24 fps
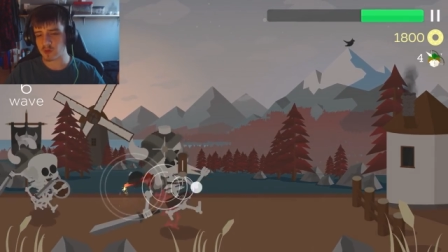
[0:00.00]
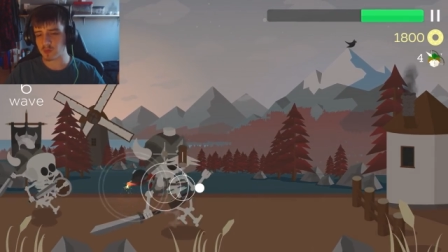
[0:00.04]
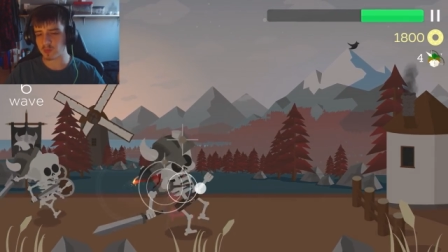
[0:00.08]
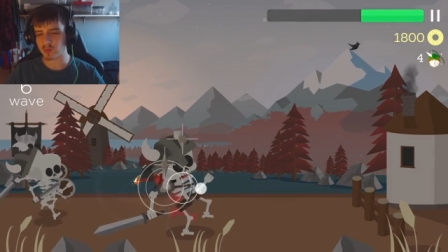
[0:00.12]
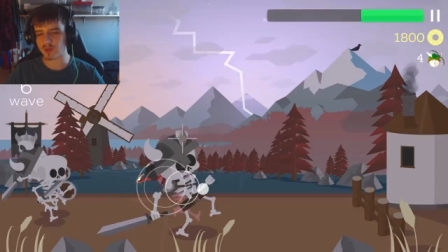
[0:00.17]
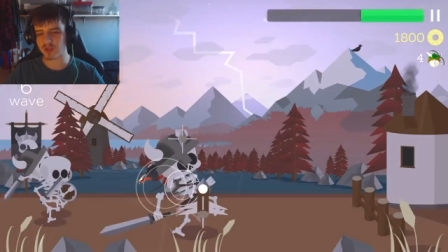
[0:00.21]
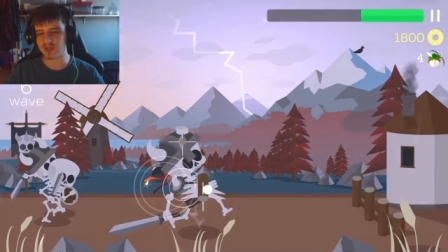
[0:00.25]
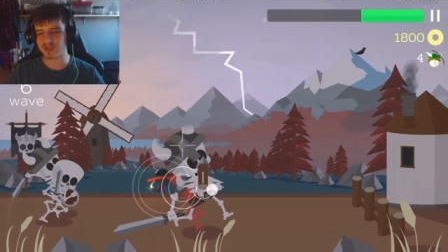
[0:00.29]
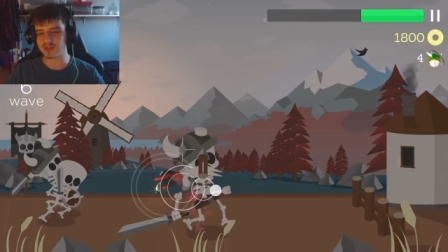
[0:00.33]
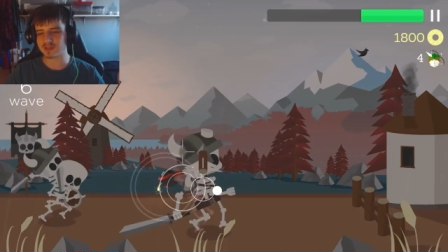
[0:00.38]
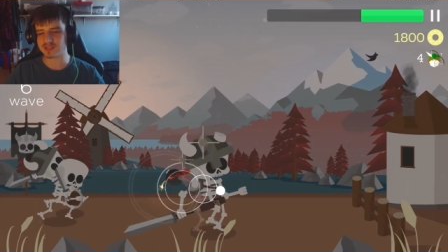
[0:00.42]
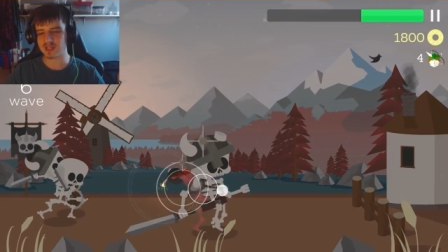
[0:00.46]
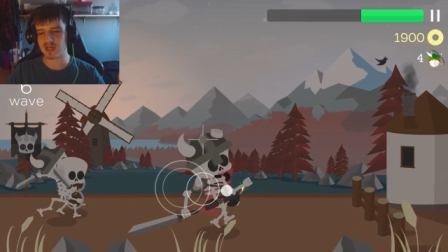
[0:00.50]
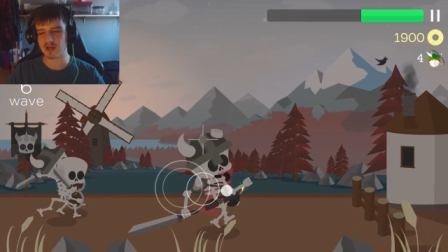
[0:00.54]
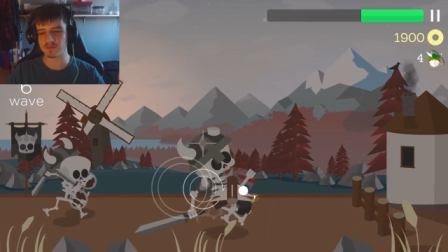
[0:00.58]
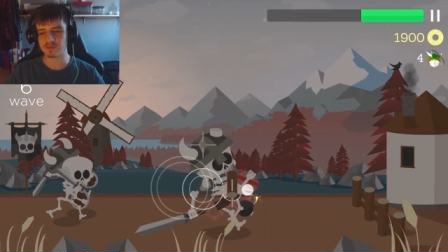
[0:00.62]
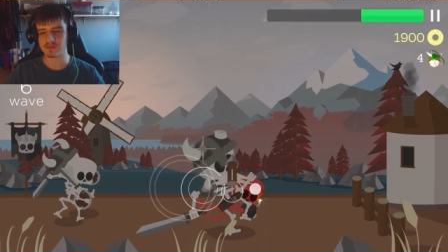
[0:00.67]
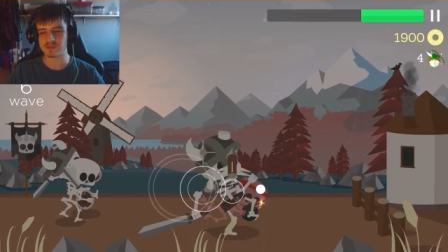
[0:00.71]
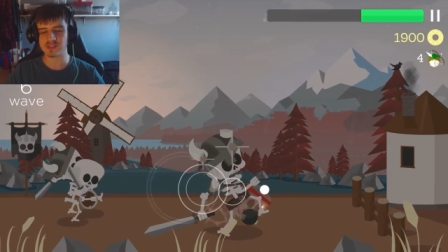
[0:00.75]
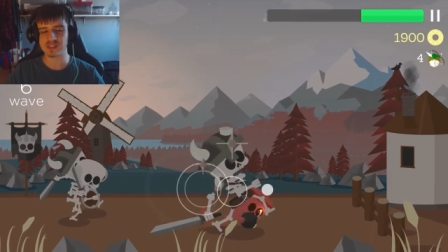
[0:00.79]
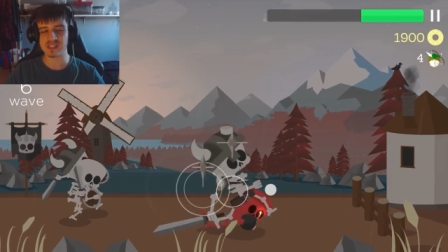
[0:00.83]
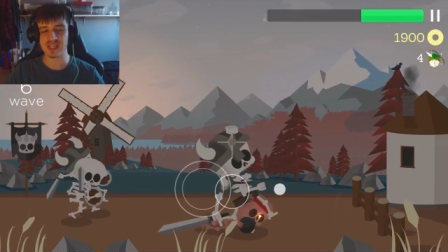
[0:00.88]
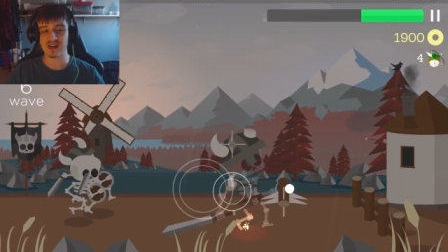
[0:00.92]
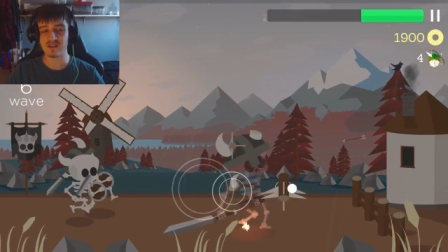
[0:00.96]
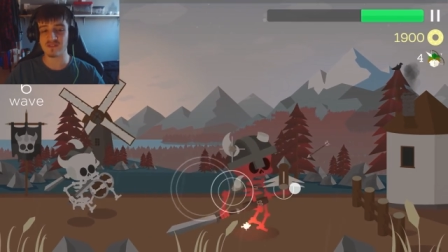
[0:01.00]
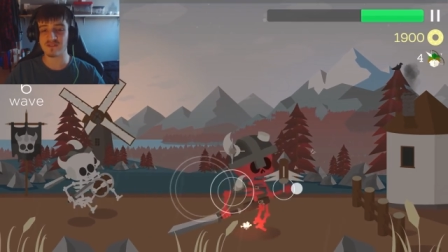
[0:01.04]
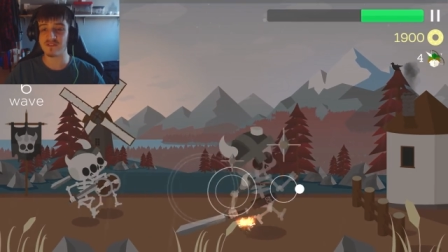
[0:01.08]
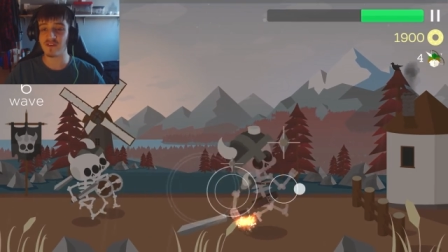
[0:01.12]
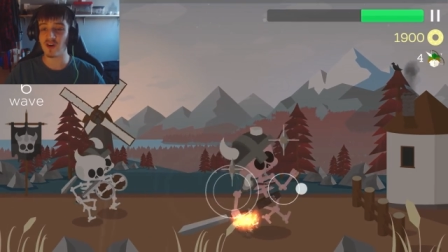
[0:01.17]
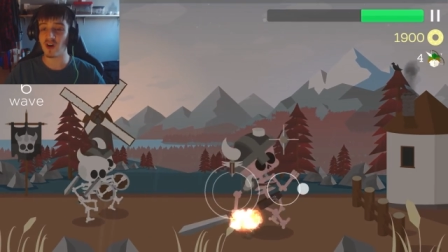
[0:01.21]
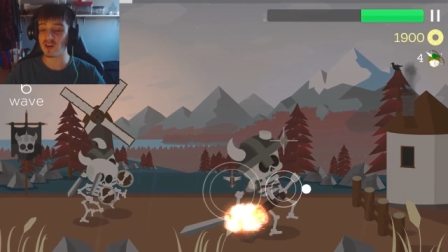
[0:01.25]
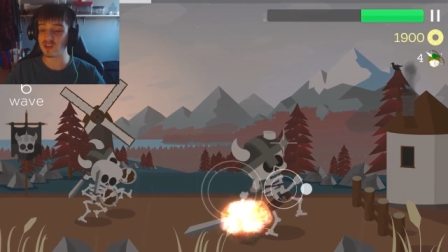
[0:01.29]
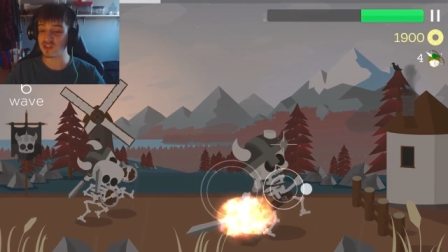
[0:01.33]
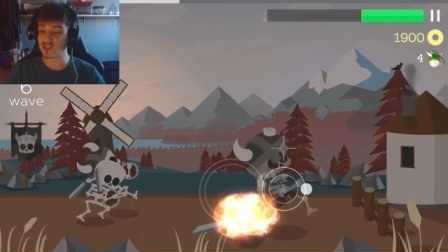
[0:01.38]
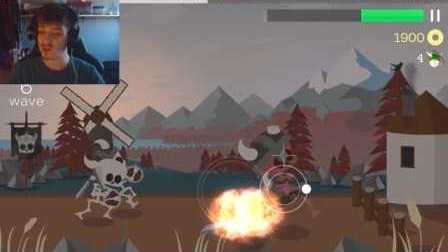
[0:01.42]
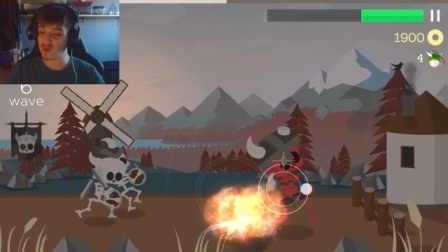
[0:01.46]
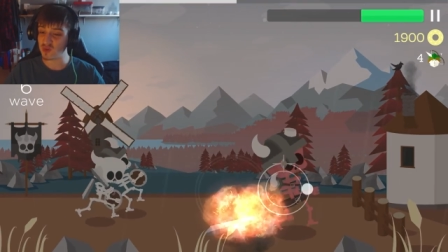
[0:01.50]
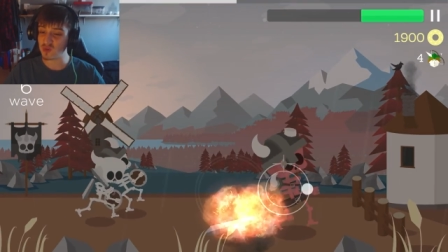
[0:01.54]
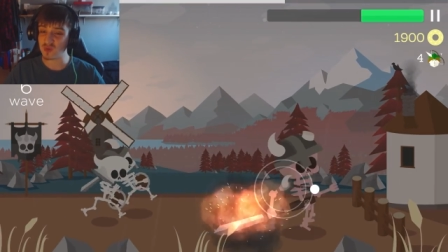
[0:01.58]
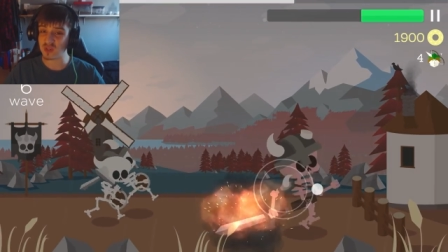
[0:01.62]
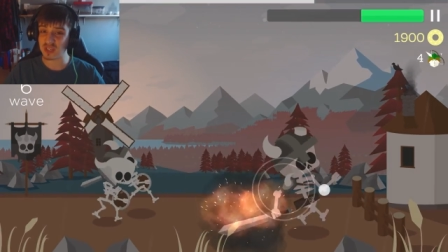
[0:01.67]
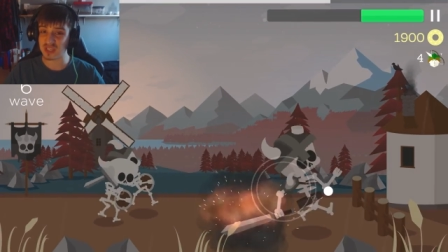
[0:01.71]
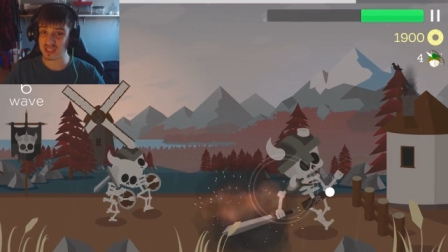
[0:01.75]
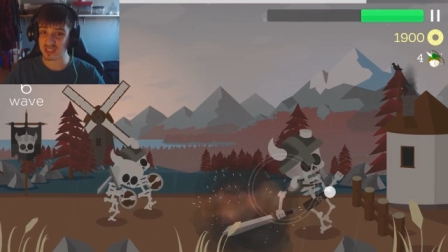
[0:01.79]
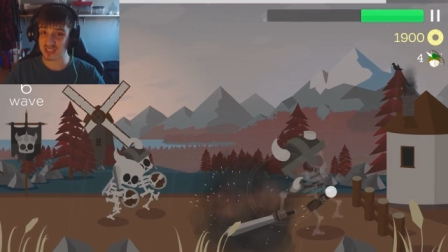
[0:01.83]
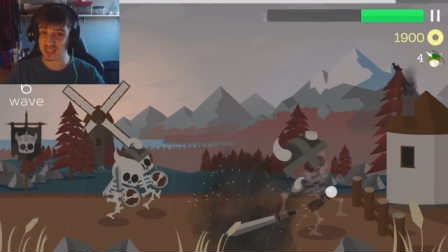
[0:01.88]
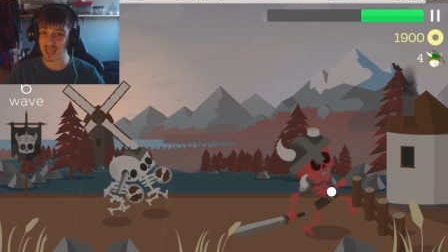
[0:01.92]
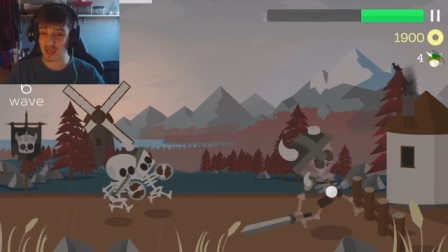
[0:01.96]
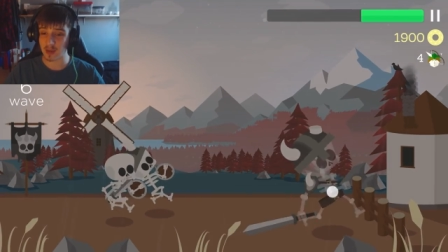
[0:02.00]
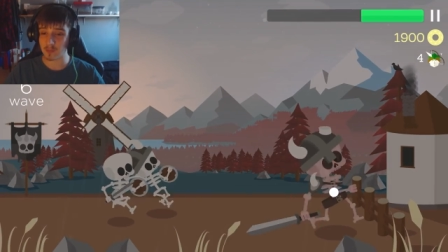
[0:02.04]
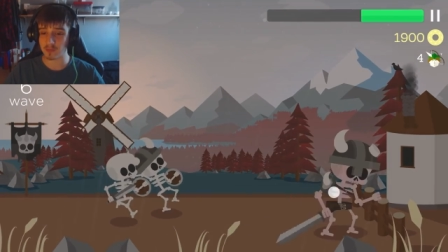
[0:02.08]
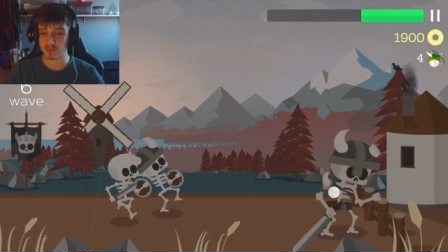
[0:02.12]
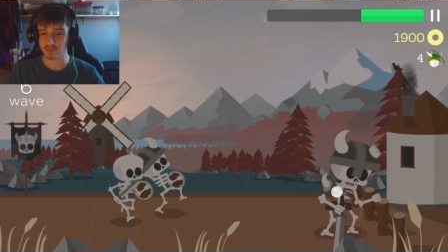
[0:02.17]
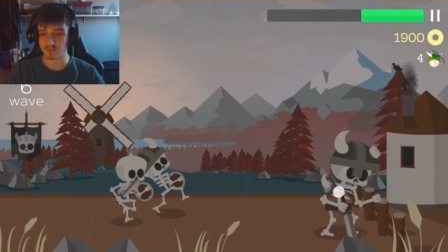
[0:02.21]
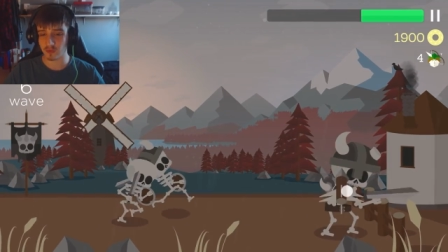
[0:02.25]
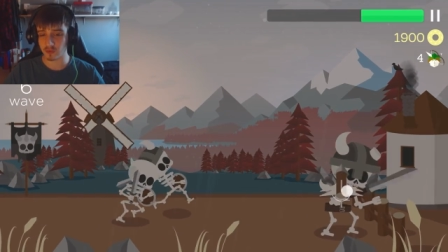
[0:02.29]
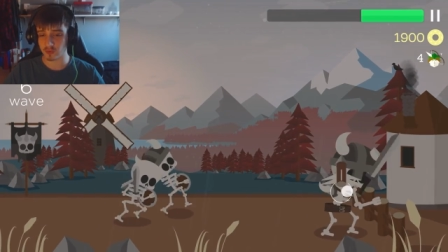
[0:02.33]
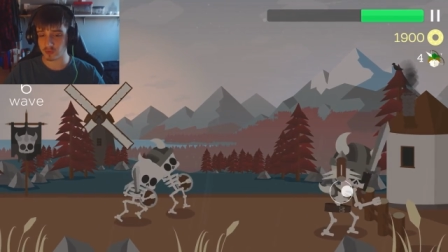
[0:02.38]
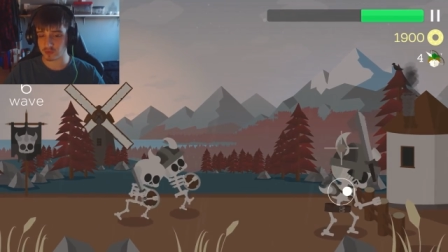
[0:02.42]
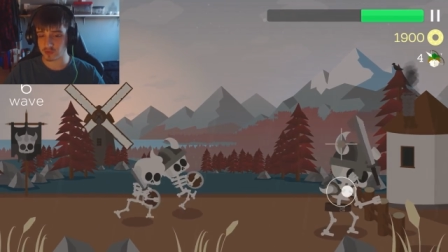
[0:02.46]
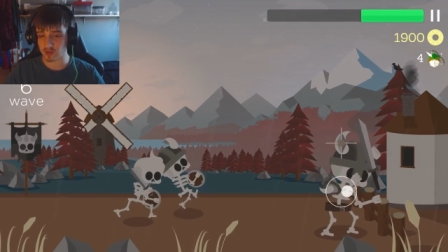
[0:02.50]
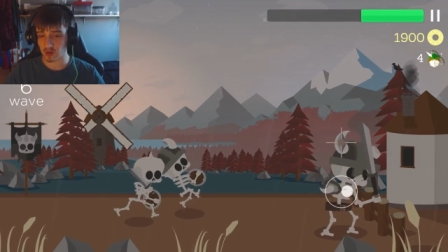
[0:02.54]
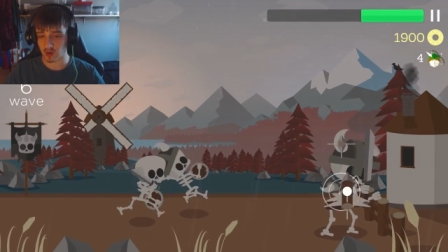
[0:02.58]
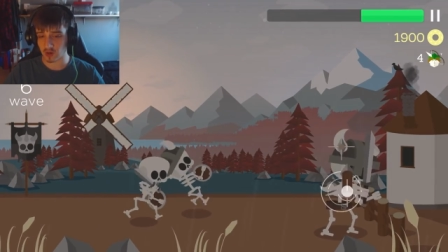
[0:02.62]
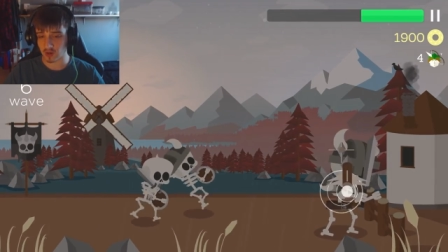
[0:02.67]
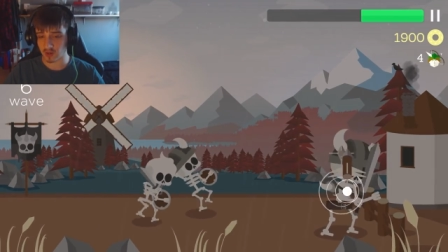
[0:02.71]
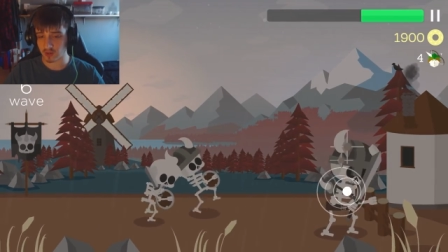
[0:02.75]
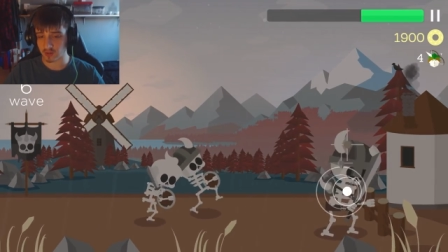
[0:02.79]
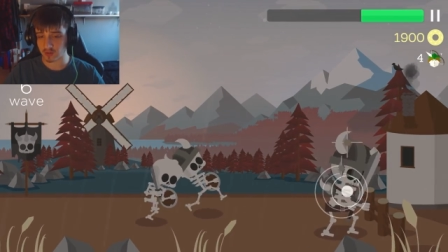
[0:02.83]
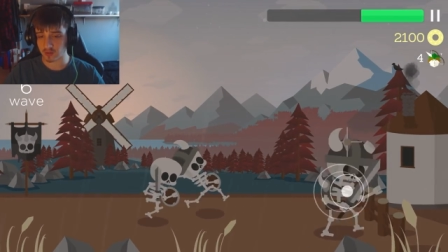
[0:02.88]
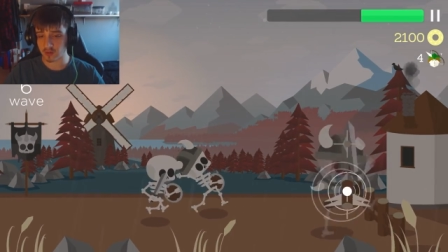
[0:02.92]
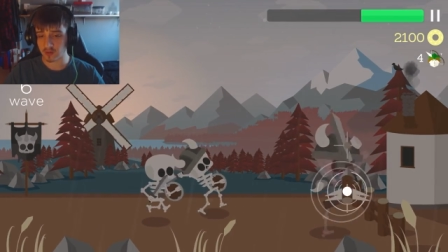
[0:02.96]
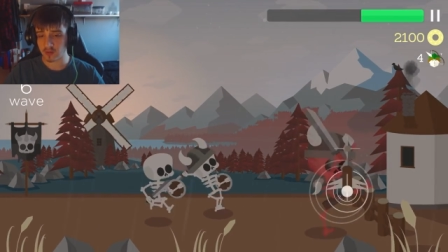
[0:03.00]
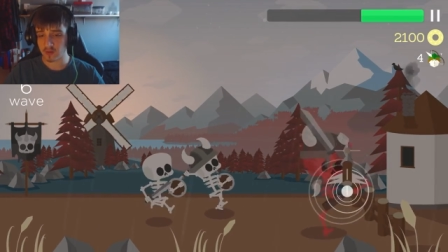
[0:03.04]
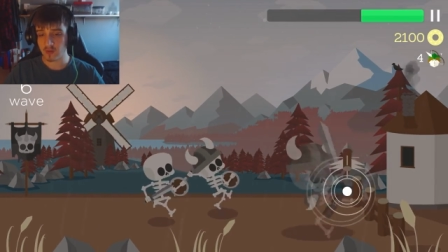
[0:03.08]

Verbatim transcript: play it yourself and see how far you can get before dying,